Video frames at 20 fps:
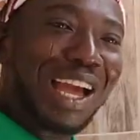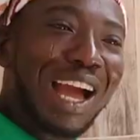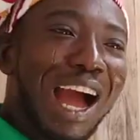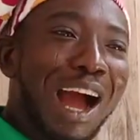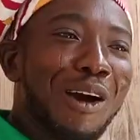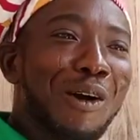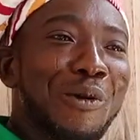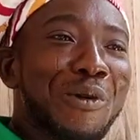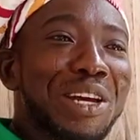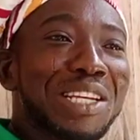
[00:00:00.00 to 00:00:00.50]

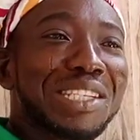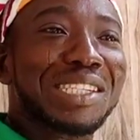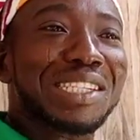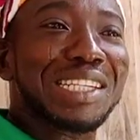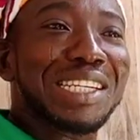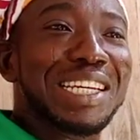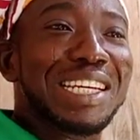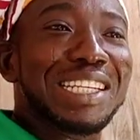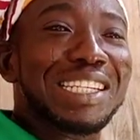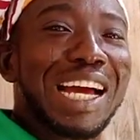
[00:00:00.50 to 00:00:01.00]
I always
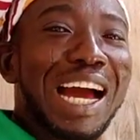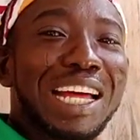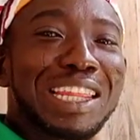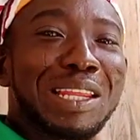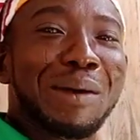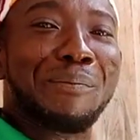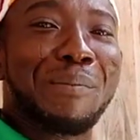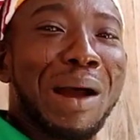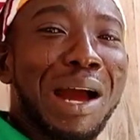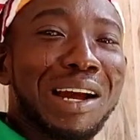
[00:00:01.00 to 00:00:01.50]
see it at
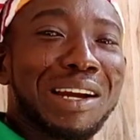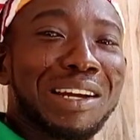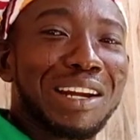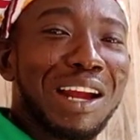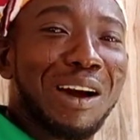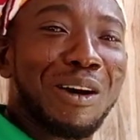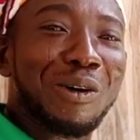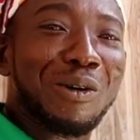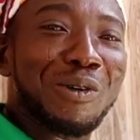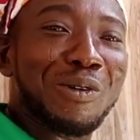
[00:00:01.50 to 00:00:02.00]
the
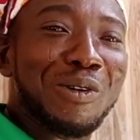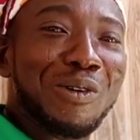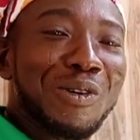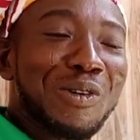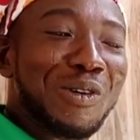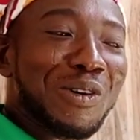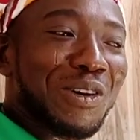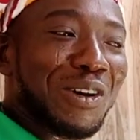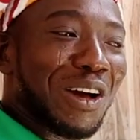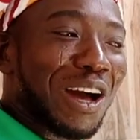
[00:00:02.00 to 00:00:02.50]
background
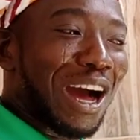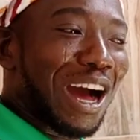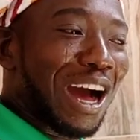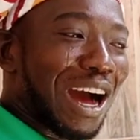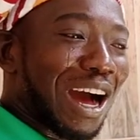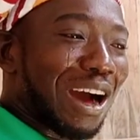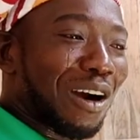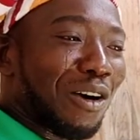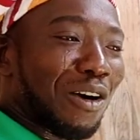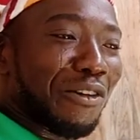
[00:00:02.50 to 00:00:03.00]

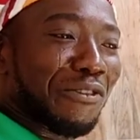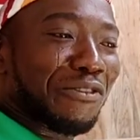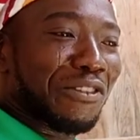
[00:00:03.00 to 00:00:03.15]
uh, of